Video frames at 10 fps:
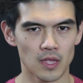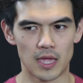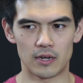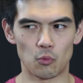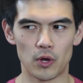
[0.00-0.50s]

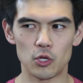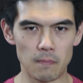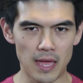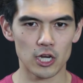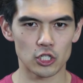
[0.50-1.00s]
And the way you
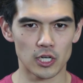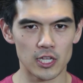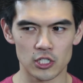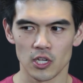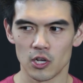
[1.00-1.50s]
manage it
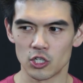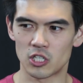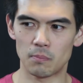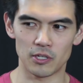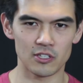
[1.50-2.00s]
is
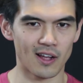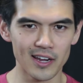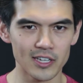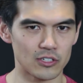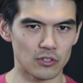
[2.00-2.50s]
simply
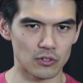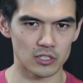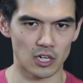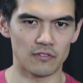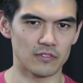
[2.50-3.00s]
talking to
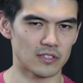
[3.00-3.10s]
yourself.